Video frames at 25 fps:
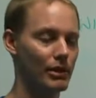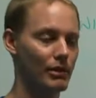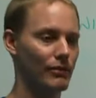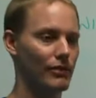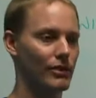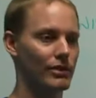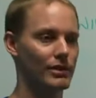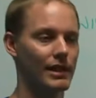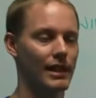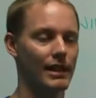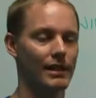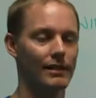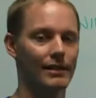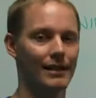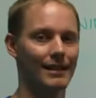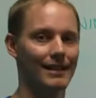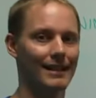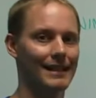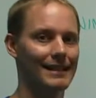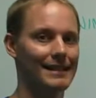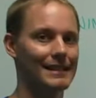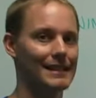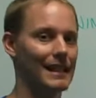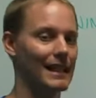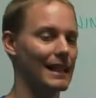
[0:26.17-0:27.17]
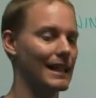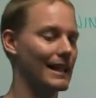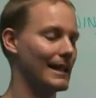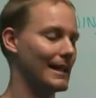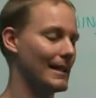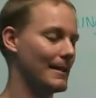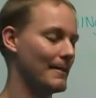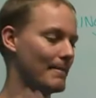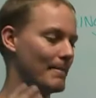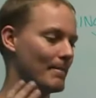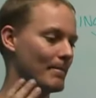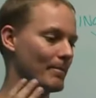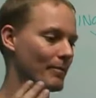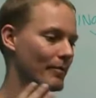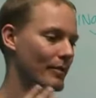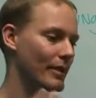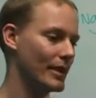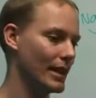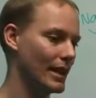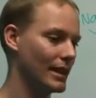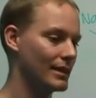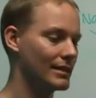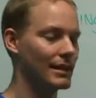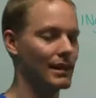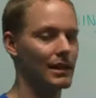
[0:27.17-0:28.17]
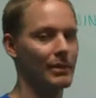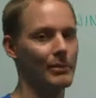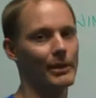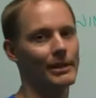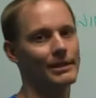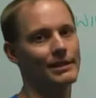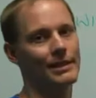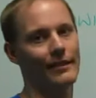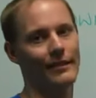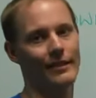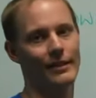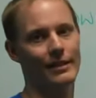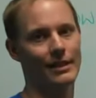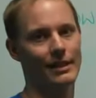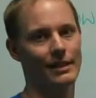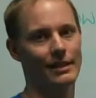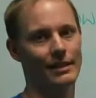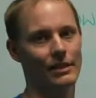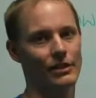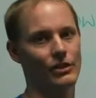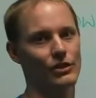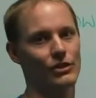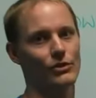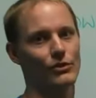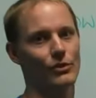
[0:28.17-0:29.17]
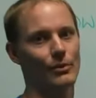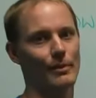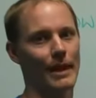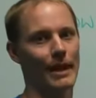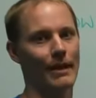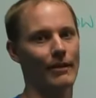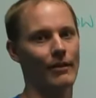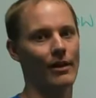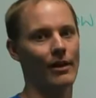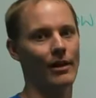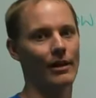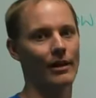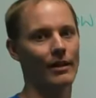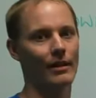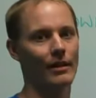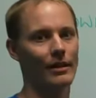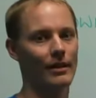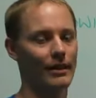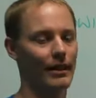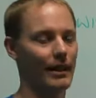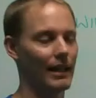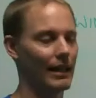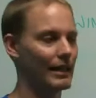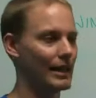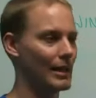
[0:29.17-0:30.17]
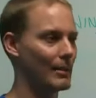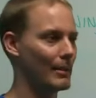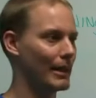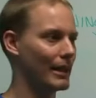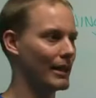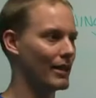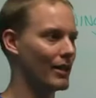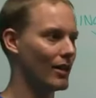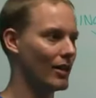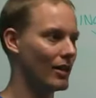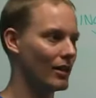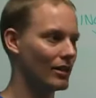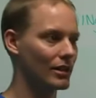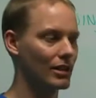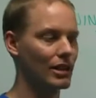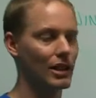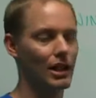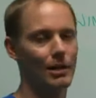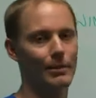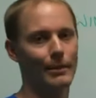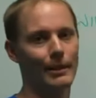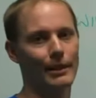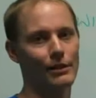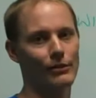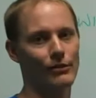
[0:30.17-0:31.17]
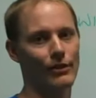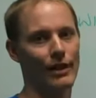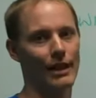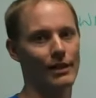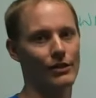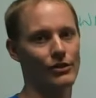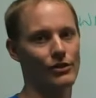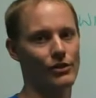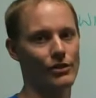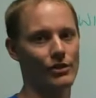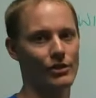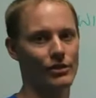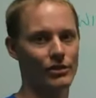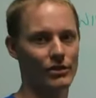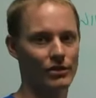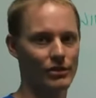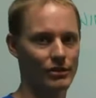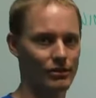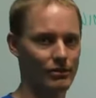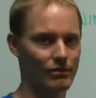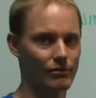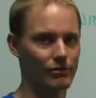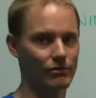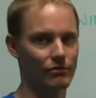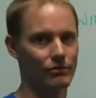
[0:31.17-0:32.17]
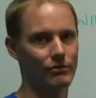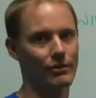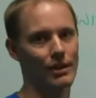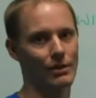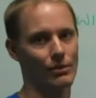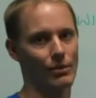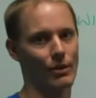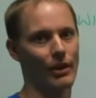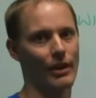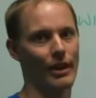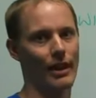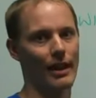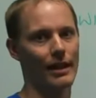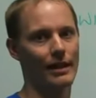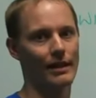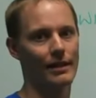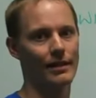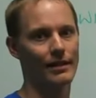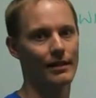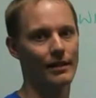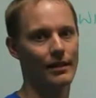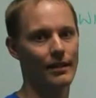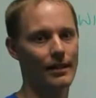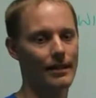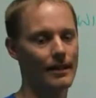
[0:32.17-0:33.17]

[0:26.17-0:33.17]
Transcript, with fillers: put their foot down and they said, it's going to be 17 digits from now on. And they made all the car manufacturers run with that.